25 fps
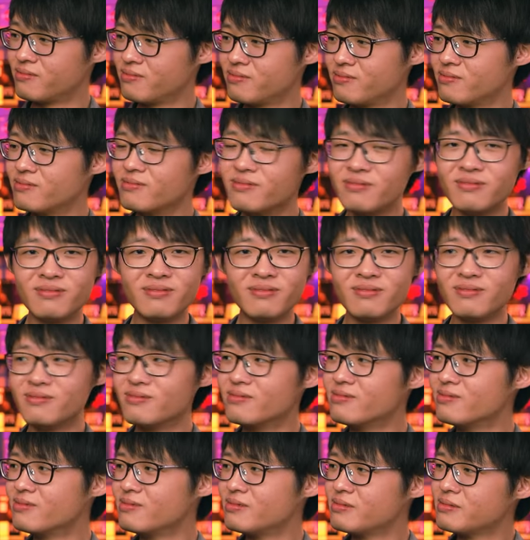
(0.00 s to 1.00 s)

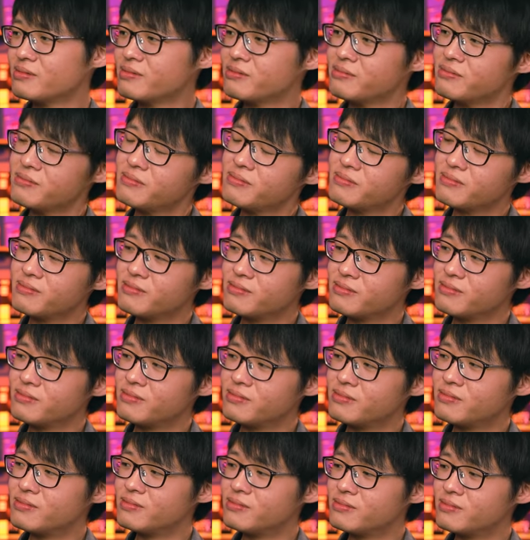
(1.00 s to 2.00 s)

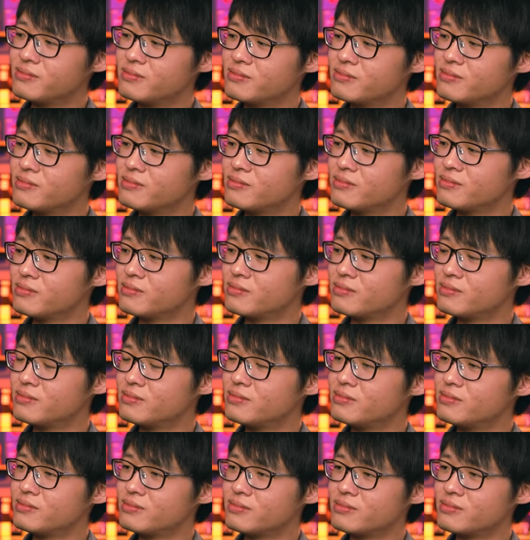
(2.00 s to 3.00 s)
[no speech]